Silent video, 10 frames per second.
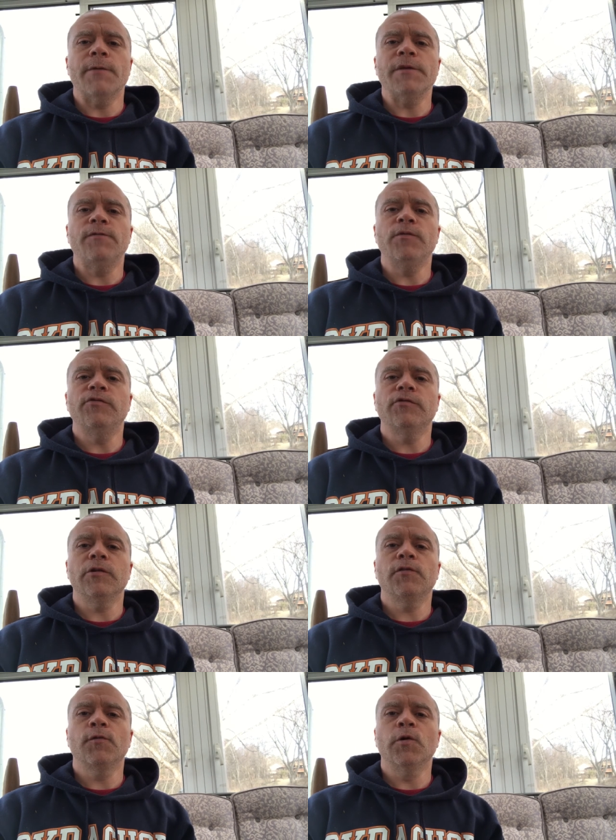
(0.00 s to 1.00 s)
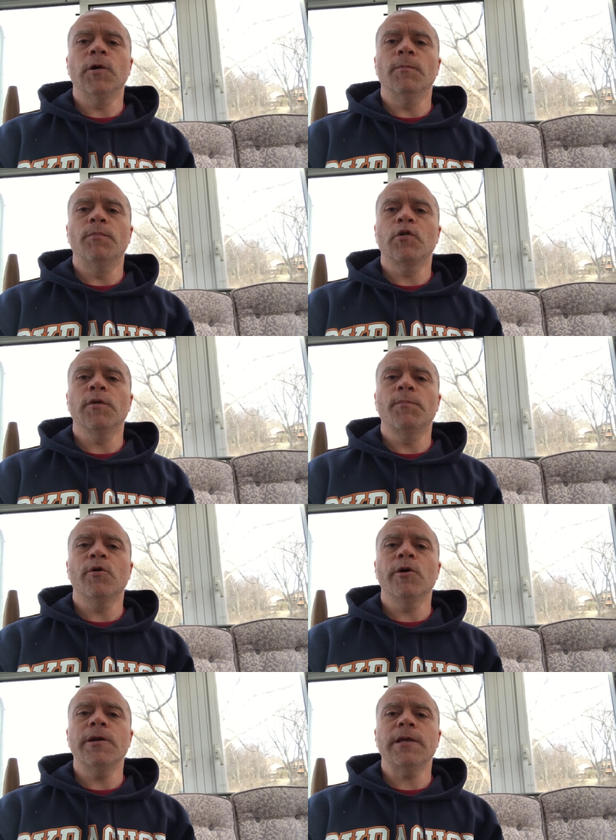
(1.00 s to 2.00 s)
If you search for Book
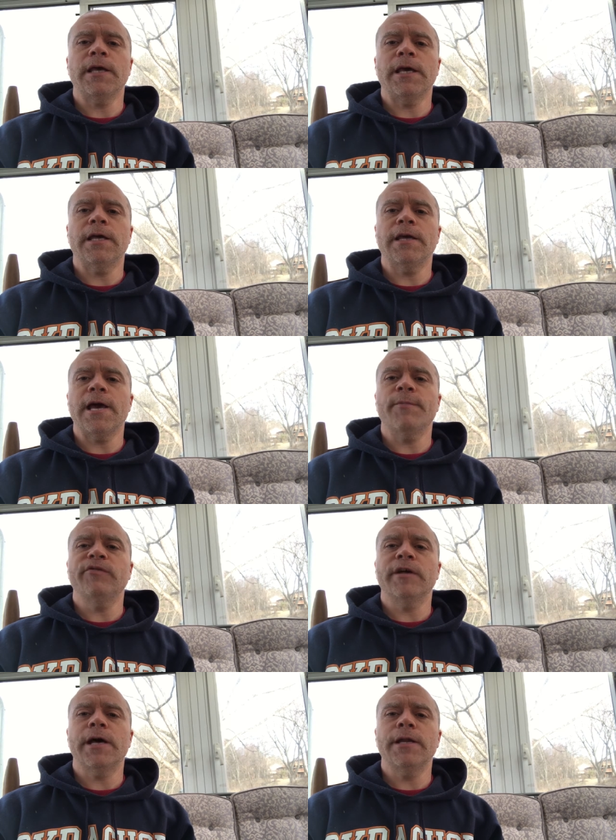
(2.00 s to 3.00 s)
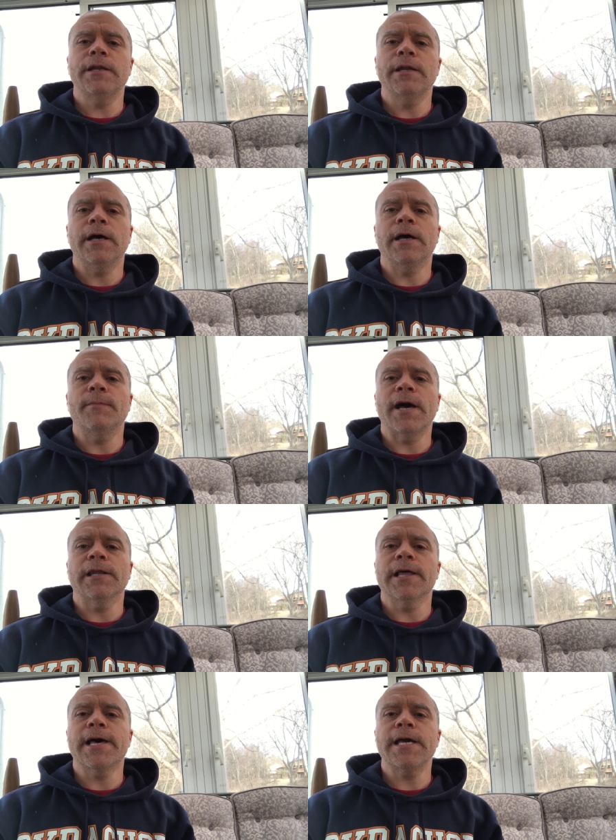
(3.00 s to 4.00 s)
Report and Amazon
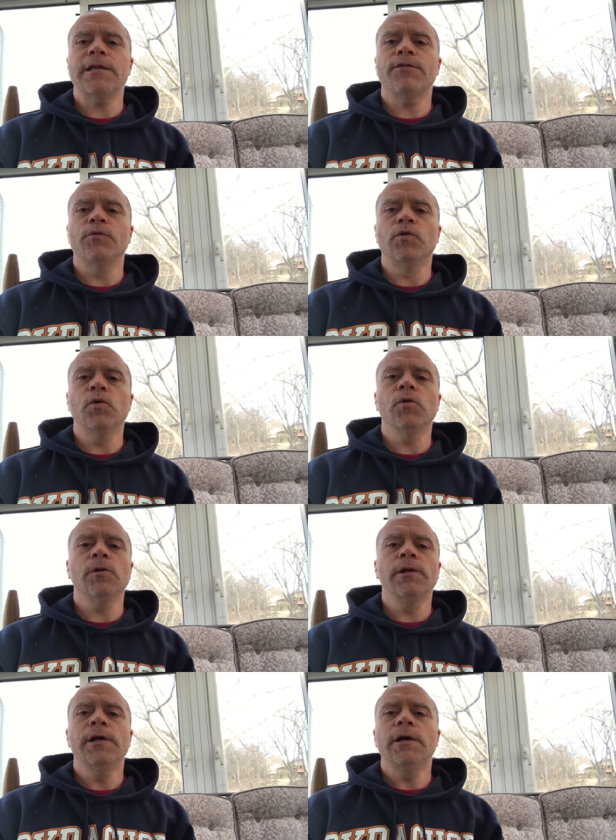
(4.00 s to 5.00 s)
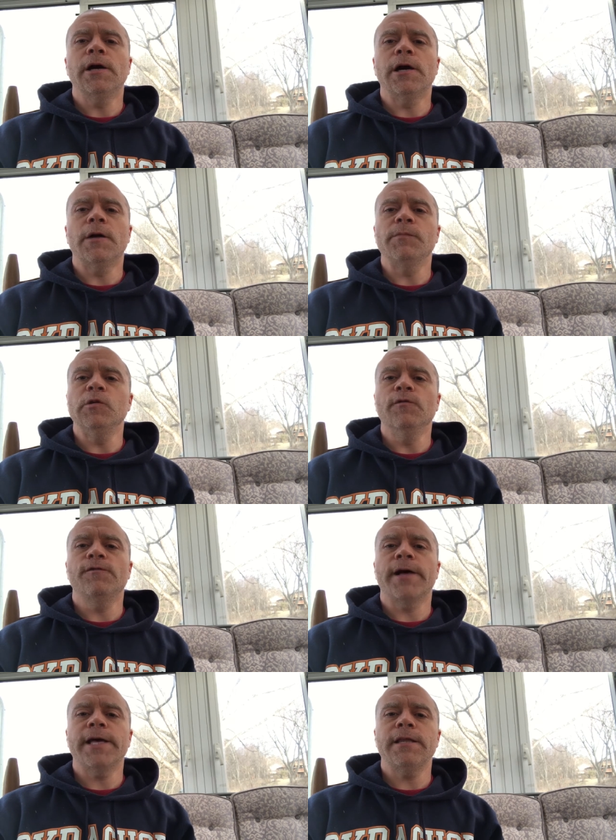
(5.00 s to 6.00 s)
online through Google, you'll
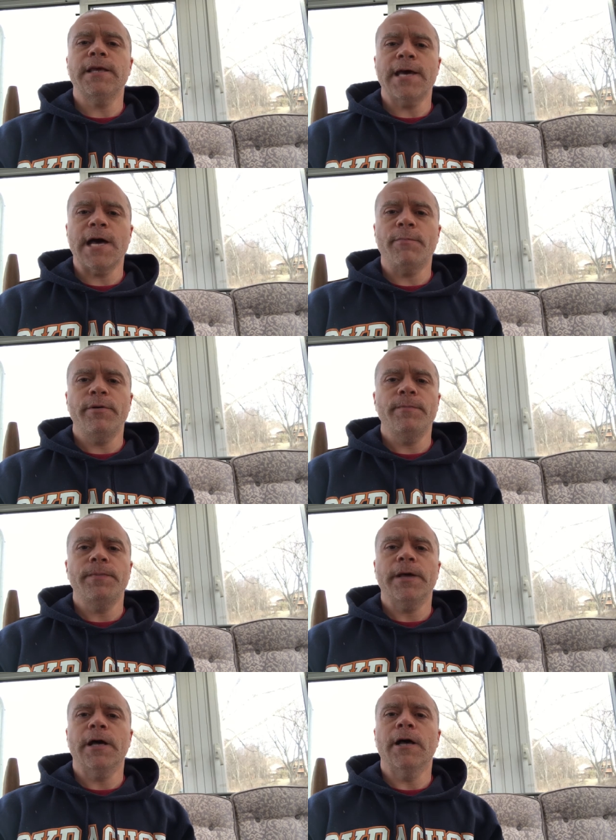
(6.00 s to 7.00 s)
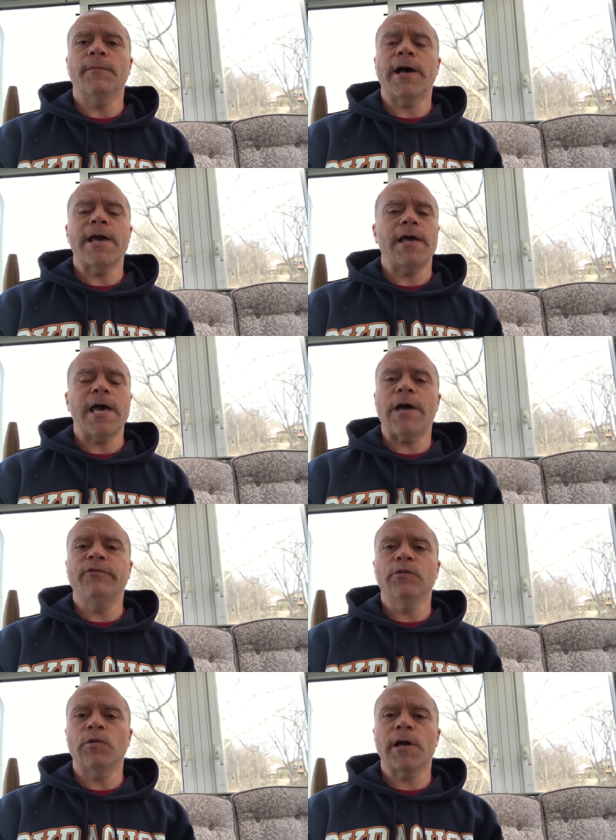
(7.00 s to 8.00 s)
find the app. I
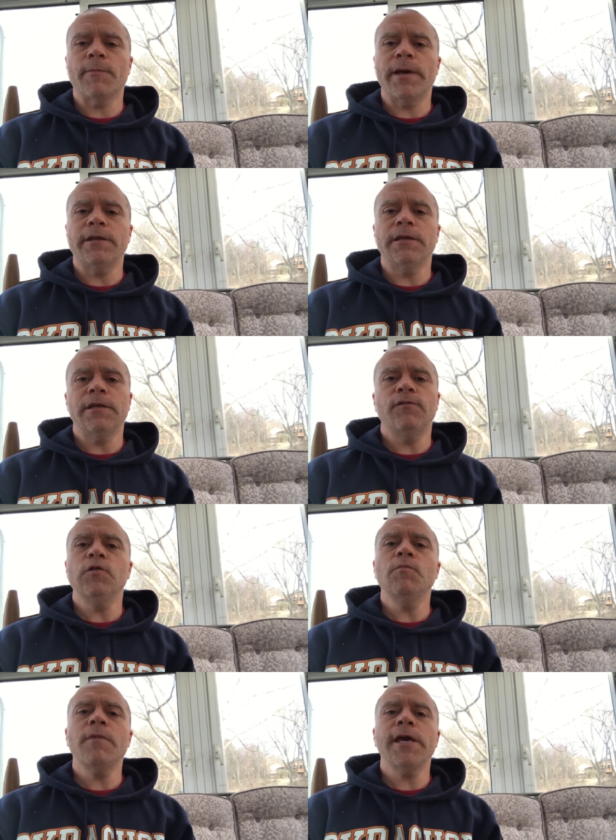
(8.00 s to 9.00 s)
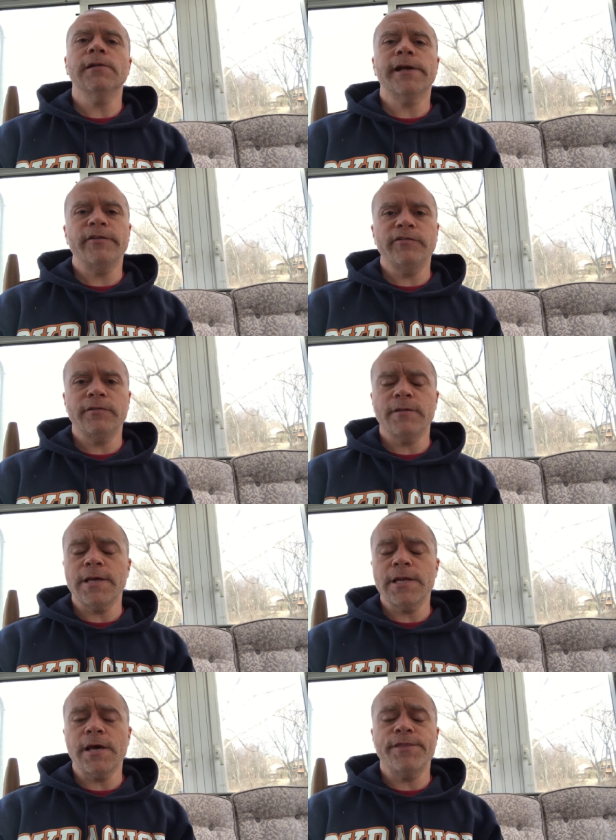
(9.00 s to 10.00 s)
absolutely recommend it. If you make less
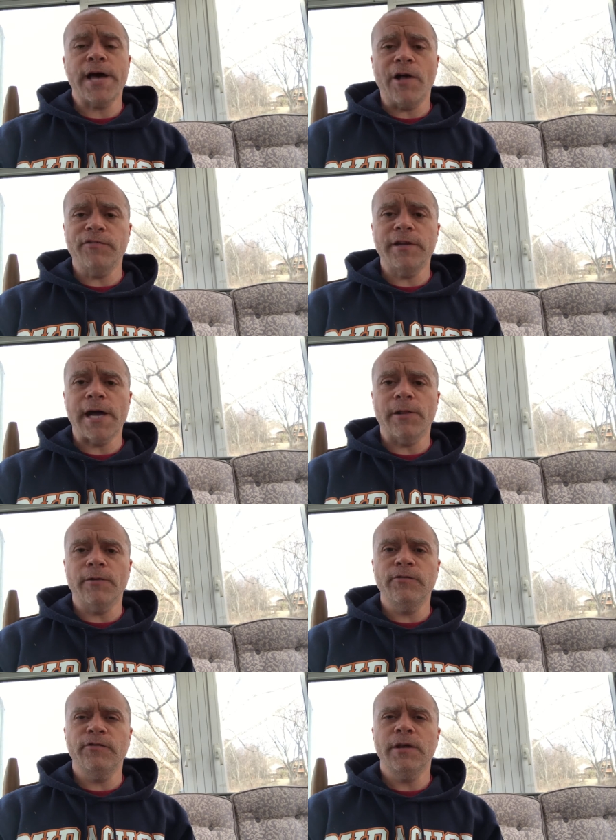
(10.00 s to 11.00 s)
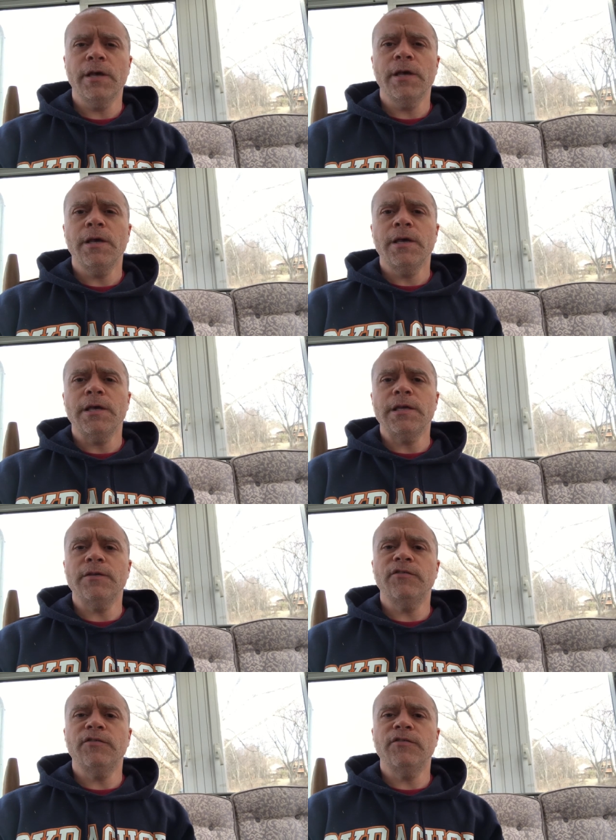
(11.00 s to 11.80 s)
than $1,000 in